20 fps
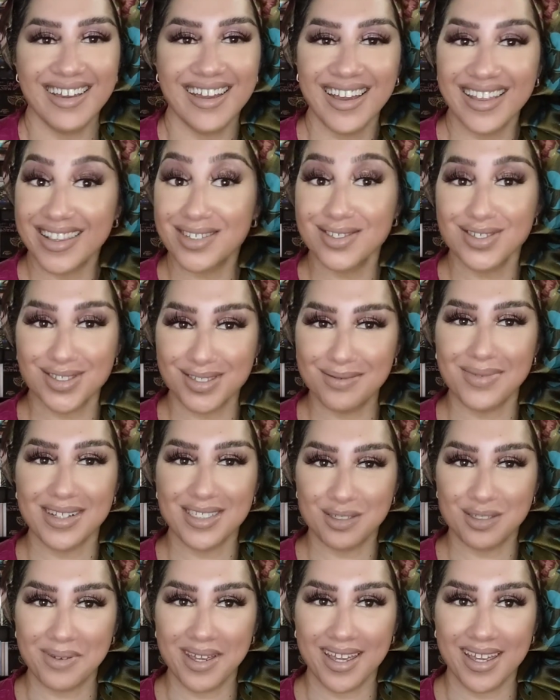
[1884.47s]
There's too
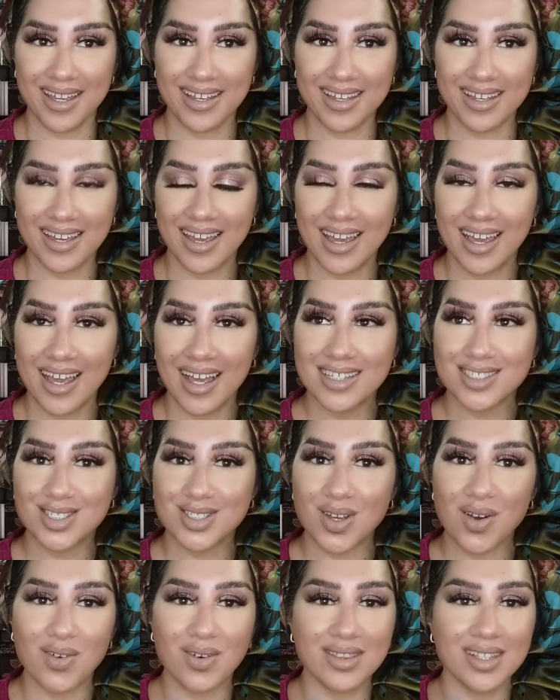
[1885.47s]
much pink.
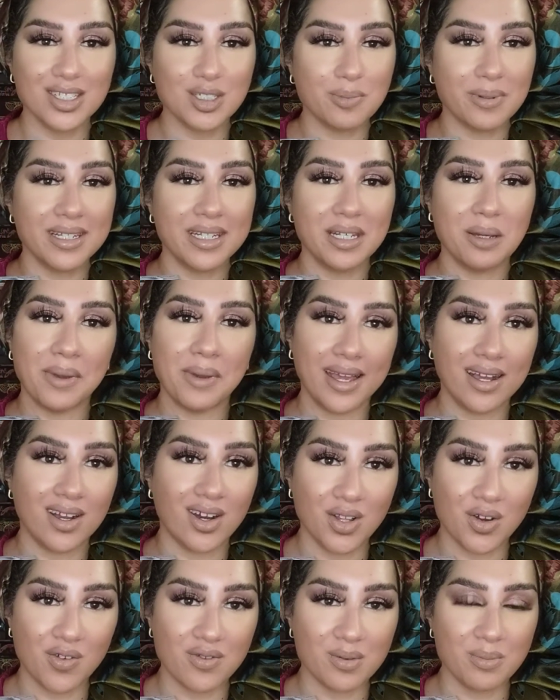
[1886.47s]
So there's plenty of pink all
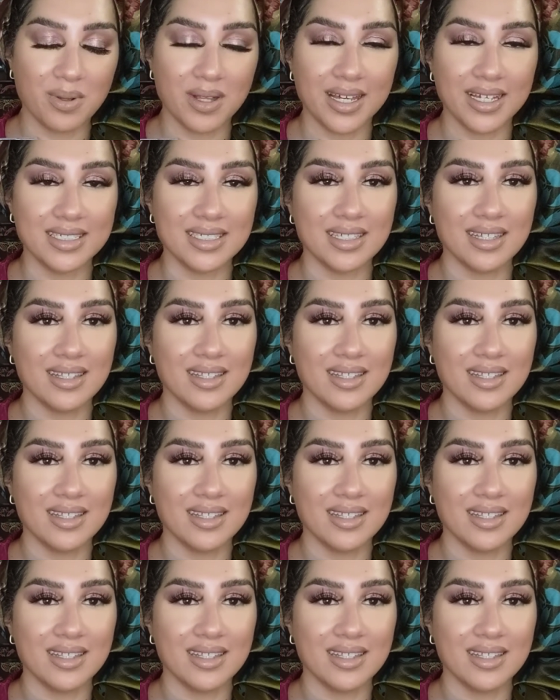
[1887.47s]
over the place.